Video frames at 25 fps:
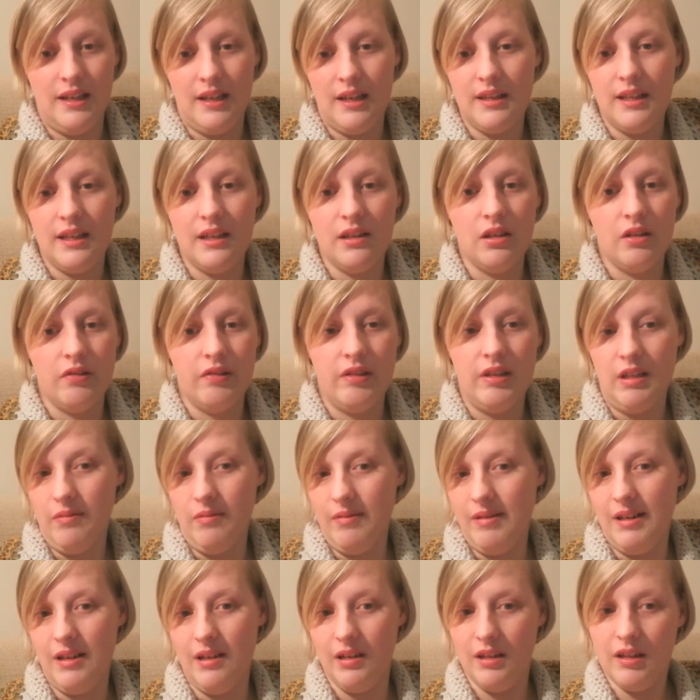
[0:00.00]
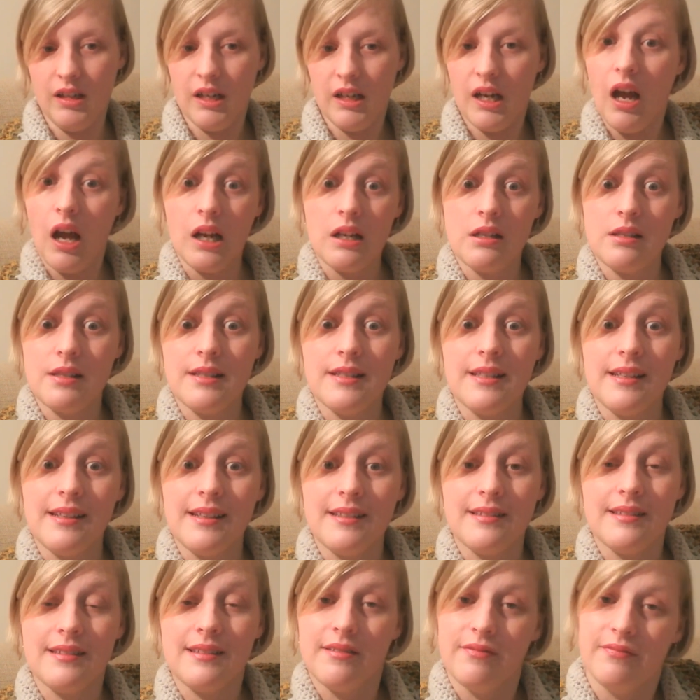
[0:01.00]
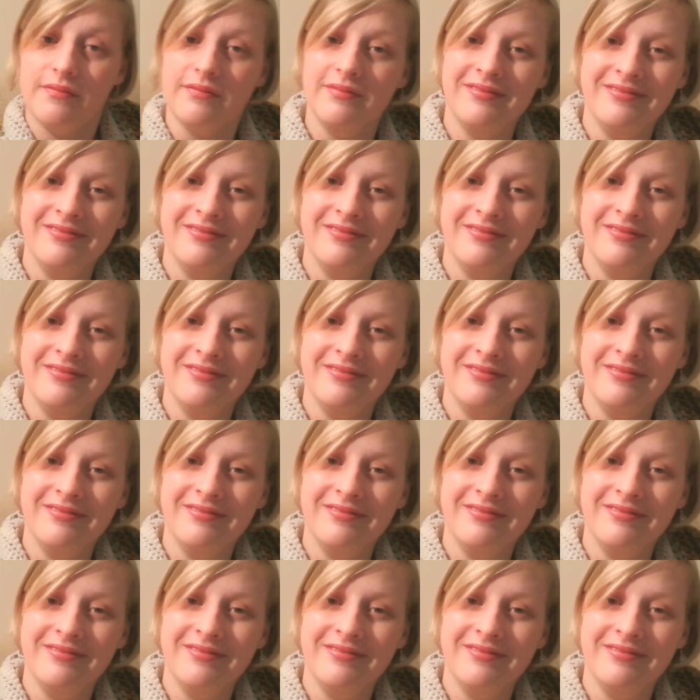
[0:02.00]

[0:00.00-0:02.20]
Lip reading: I think currently we're like at 6.